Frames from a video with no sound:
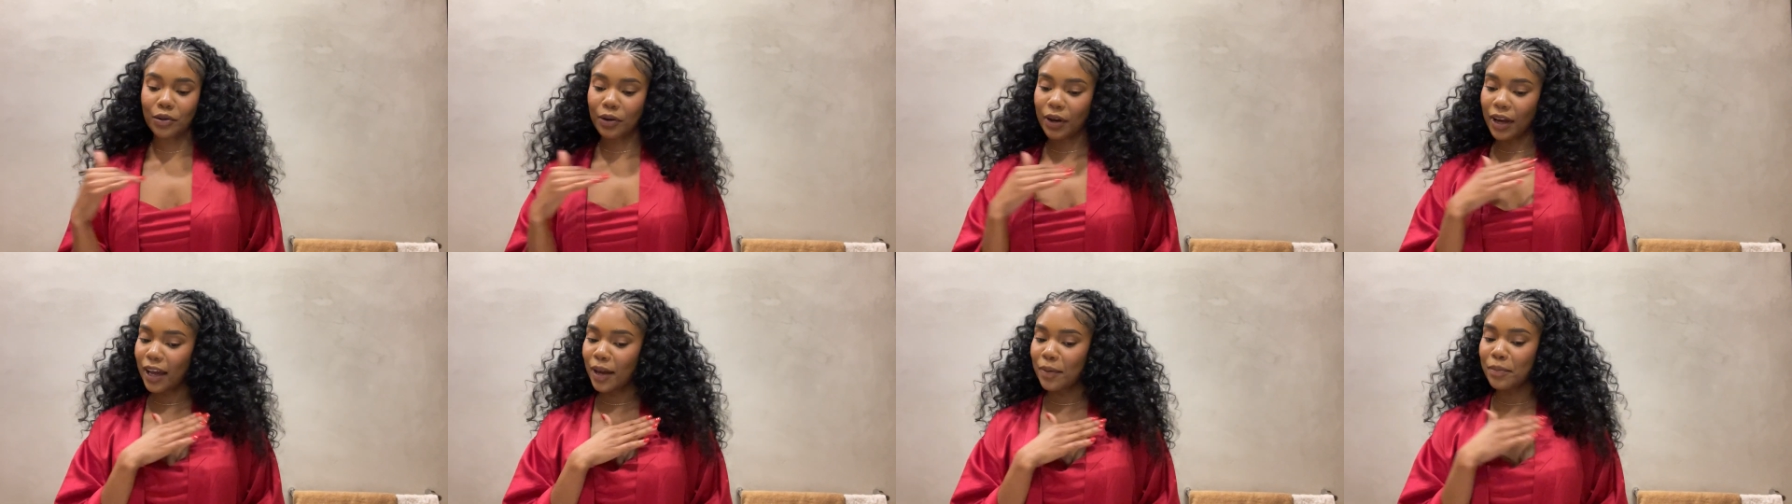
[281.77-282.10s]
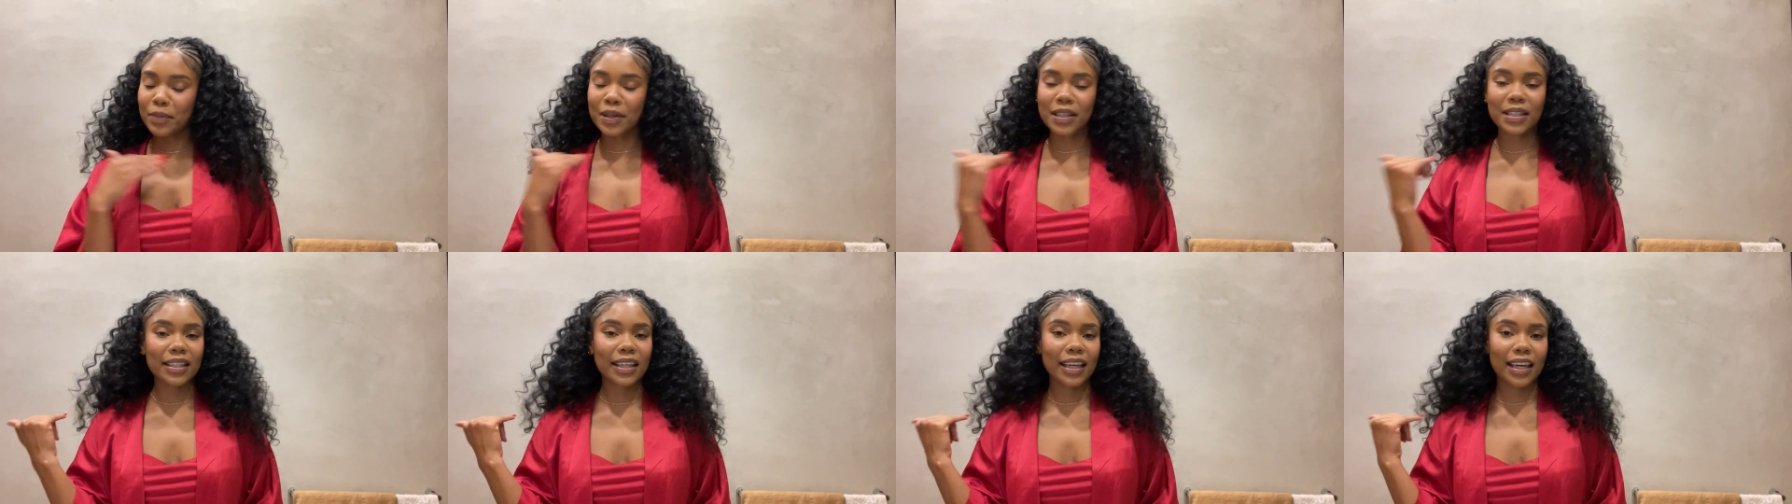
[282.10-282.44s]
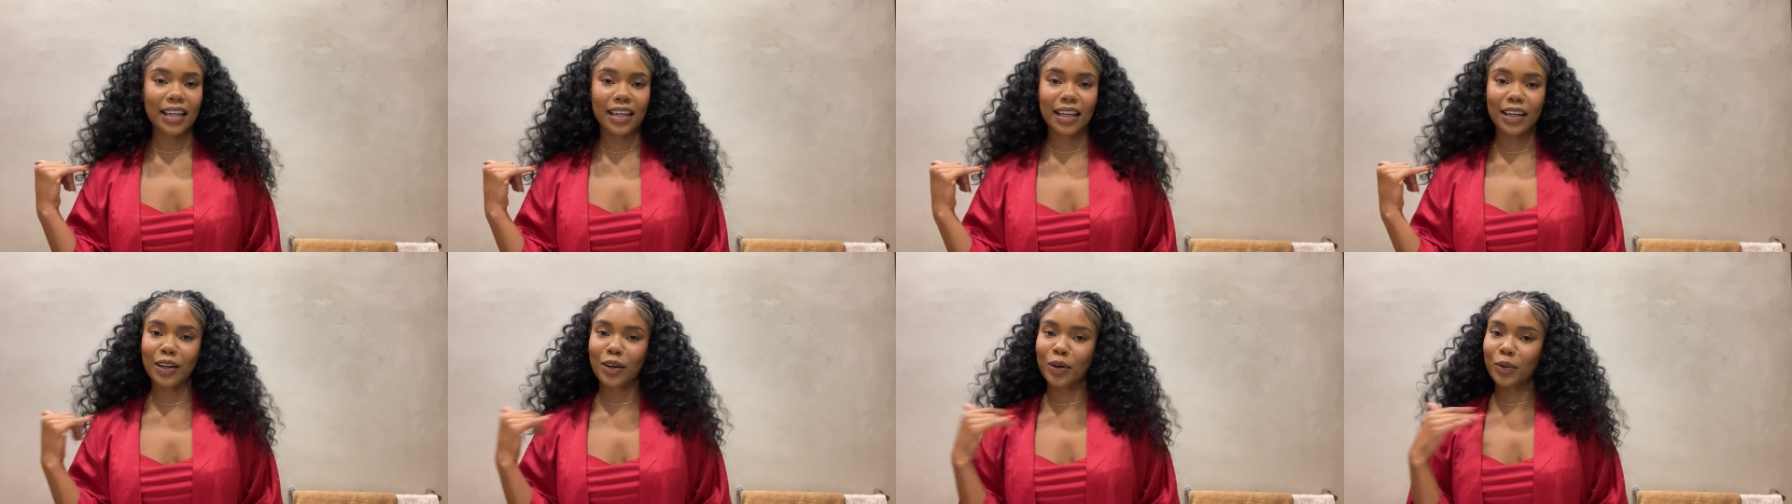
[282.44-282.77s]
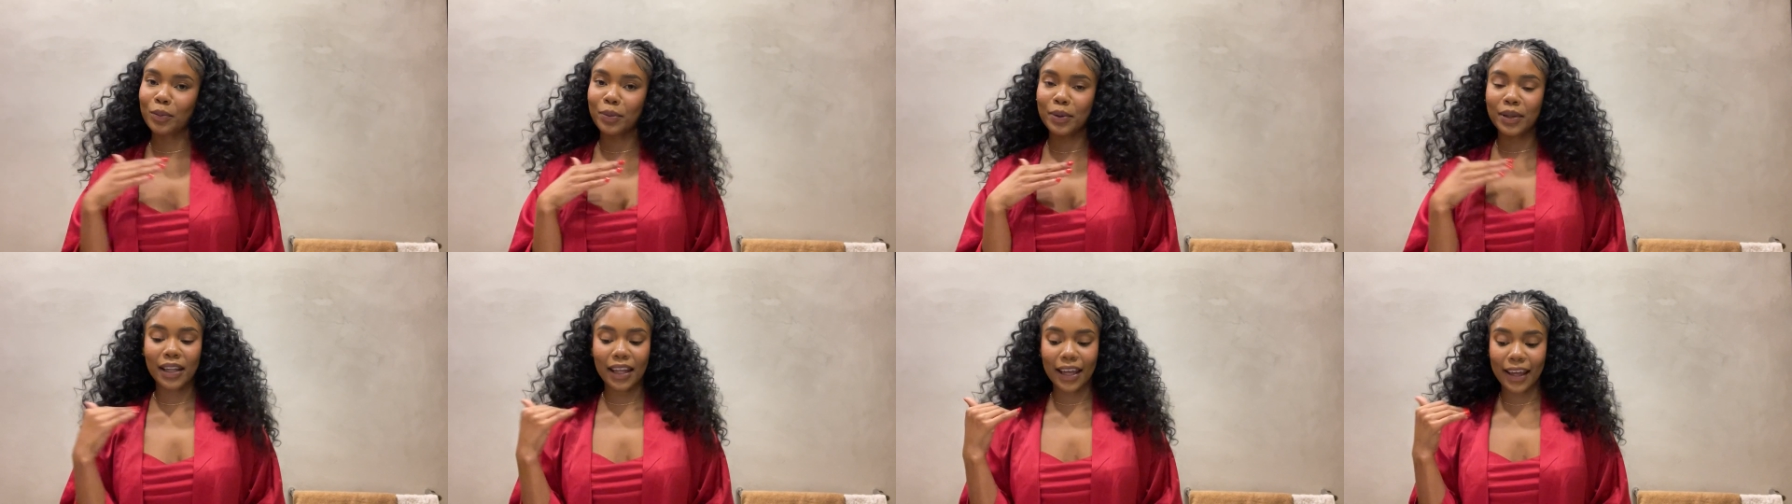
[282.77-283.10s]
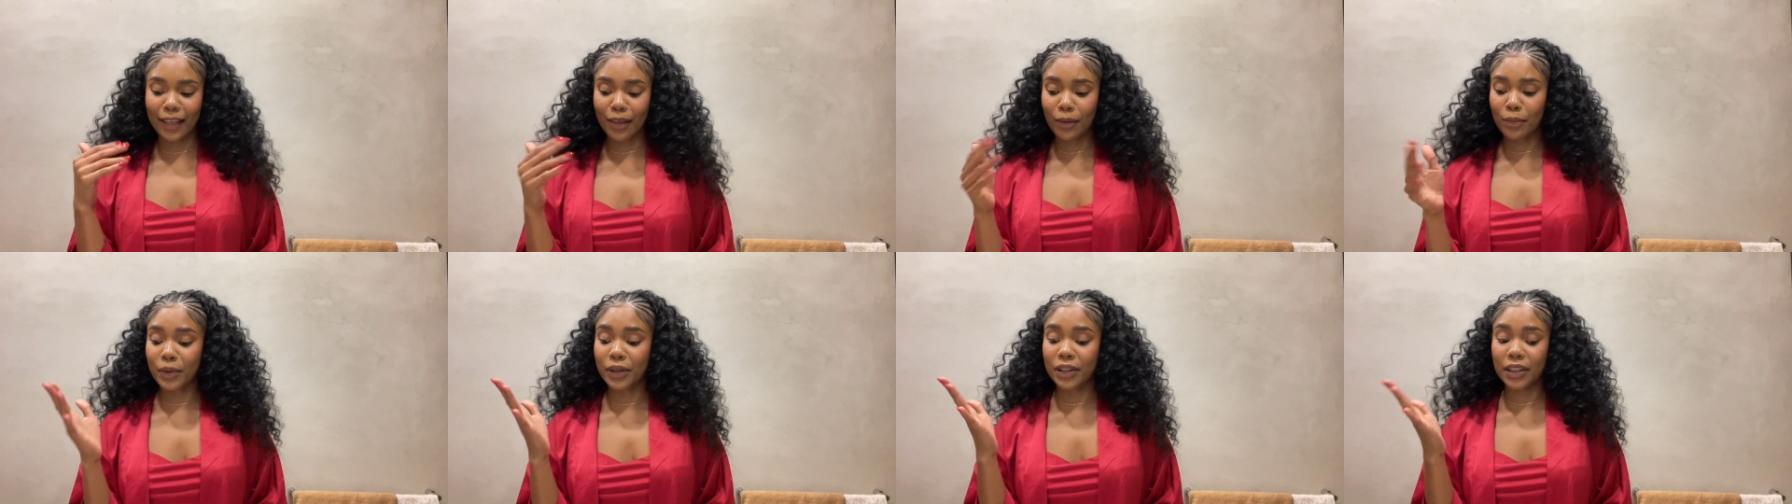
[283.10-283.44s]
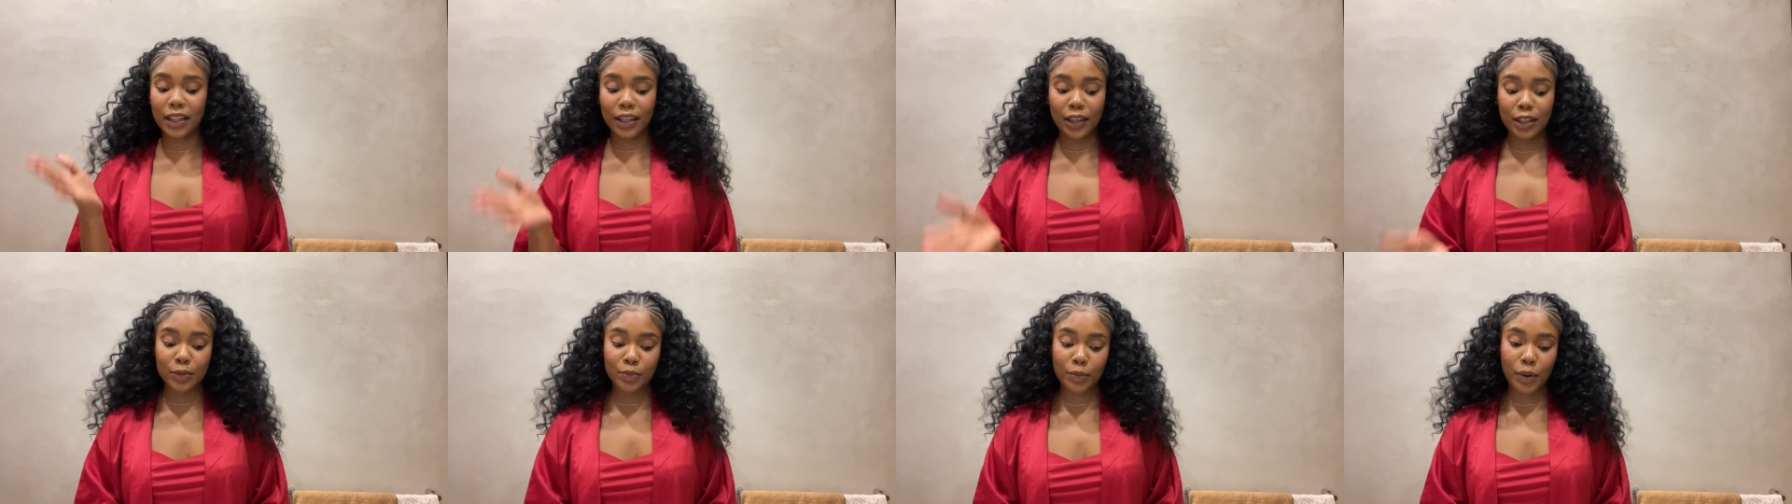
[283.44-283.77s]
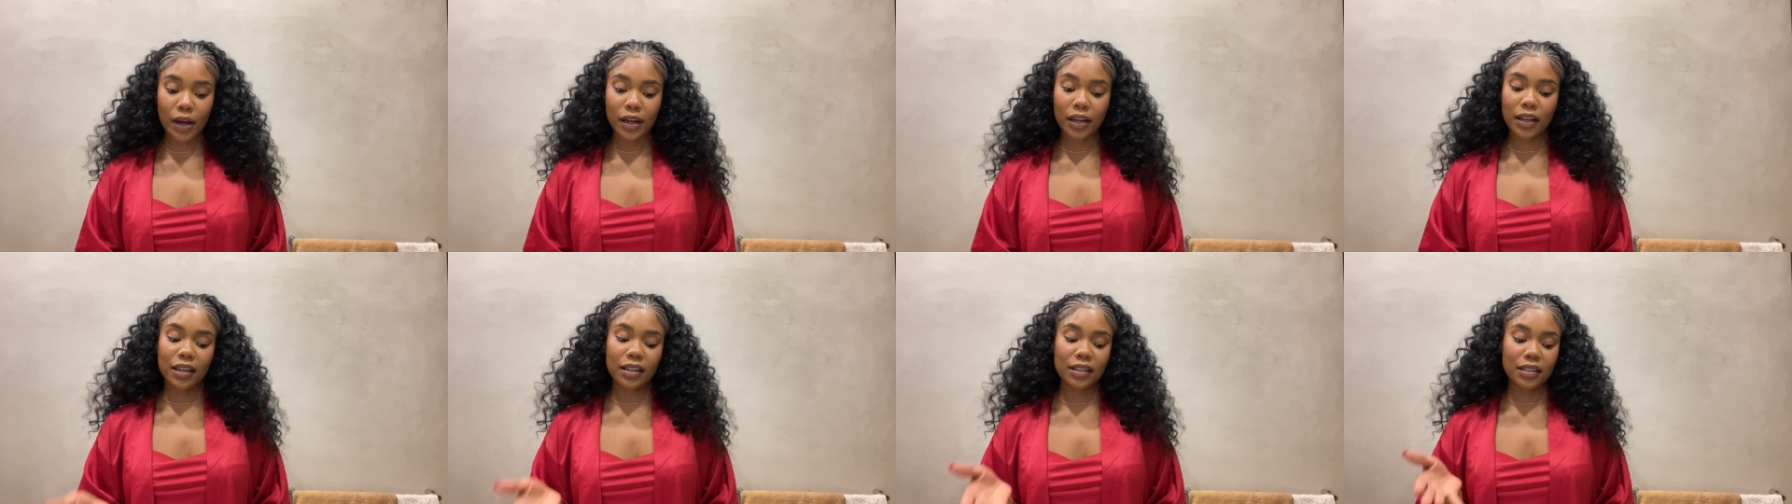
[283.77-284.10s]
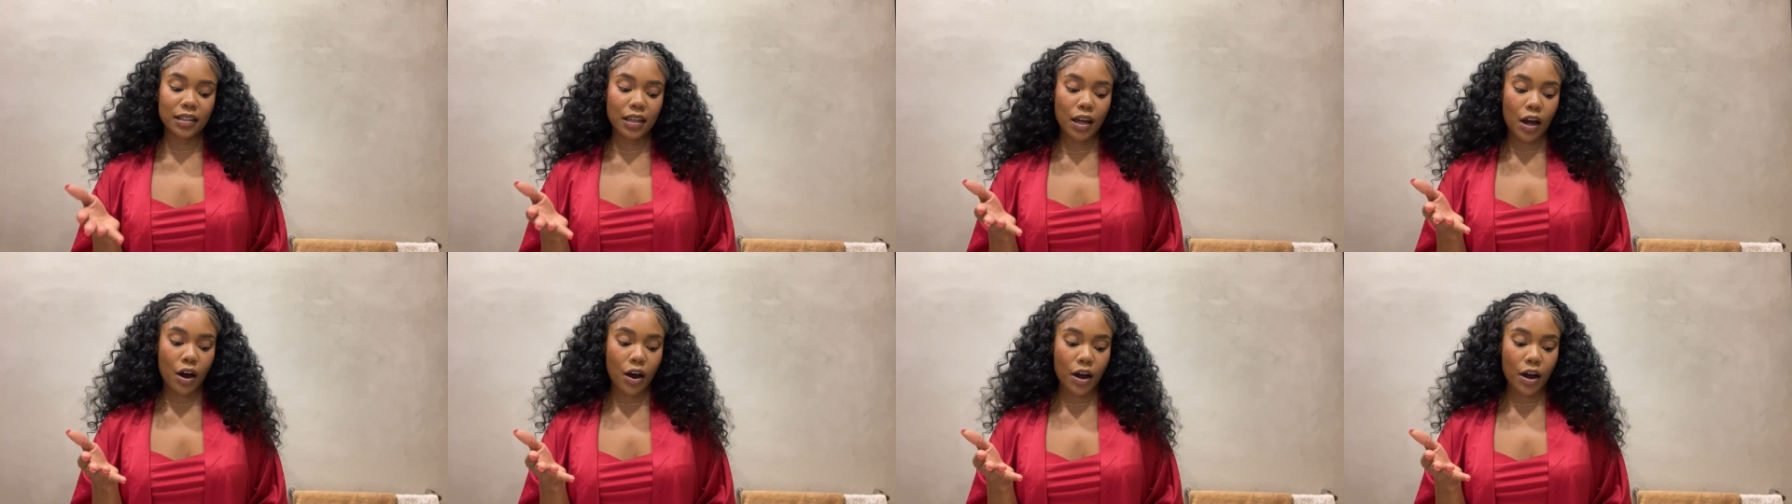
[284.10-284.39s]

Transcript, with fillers: Okay, Miss Kitty don't play, but these products